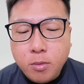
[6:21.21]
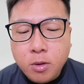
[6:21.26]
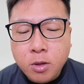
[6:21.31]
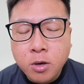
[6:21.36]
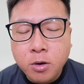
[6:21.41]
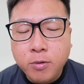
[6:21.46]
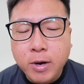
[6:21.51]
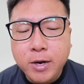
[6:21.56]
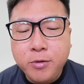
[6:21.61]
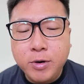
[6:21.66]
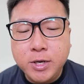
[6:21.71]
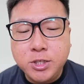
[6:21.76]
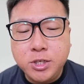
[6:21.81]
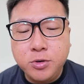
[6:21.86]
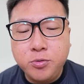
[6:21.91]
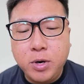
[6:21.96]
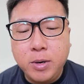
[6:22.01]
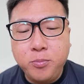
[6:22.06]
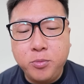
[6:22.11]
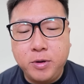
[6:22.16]
Alright,
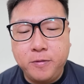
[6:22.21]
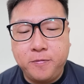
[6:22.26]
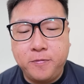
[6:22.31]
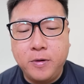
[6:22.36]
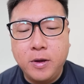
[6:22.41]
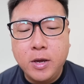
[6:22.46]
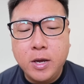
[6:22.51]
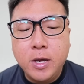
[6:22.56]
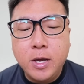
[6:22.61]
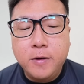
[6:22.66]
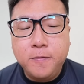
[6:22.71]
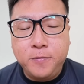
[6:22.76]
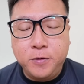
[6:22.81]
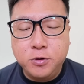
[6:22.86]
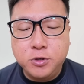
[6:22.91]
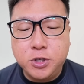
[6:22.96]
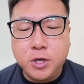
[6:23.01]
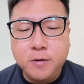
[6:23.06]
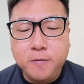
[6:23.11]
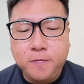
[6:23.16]
Reshiram with
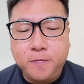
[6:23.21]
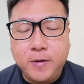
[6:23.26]
Fusion